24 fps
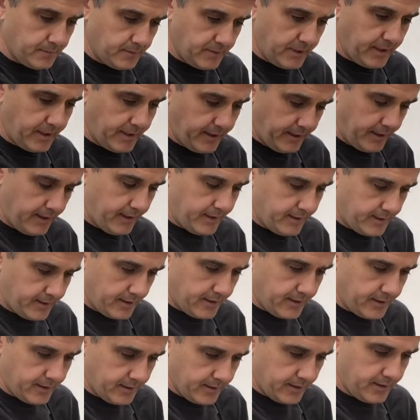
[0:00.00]
And
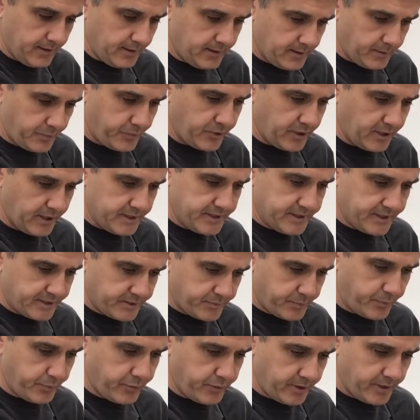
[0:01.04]
the
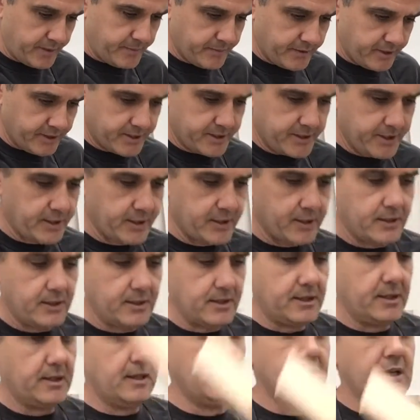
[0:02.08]
project's pretty much done.
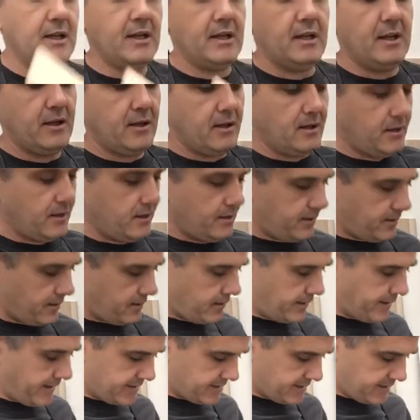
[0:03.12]

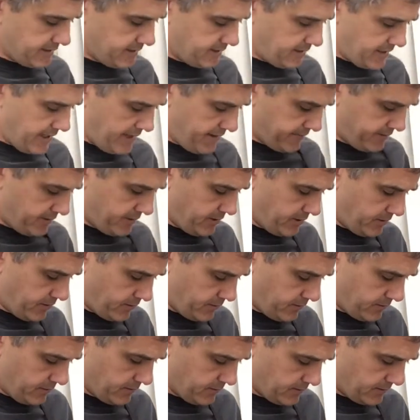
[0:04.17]
The last thing you have to do
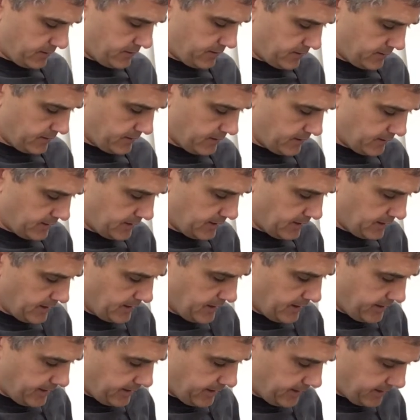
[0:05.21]

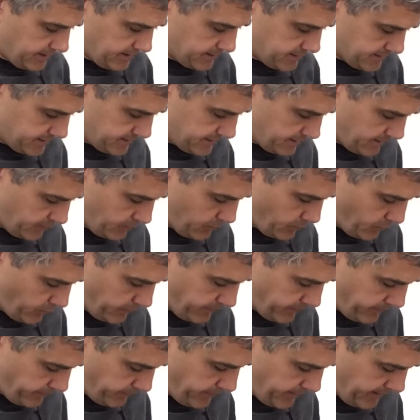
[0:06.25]
is,
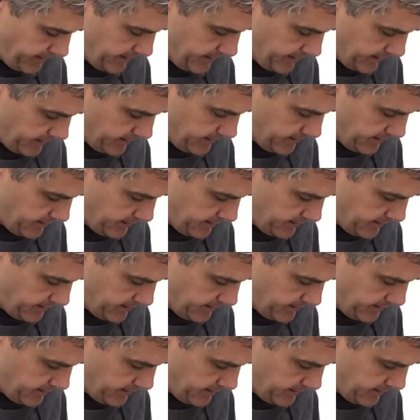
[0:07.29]
with pen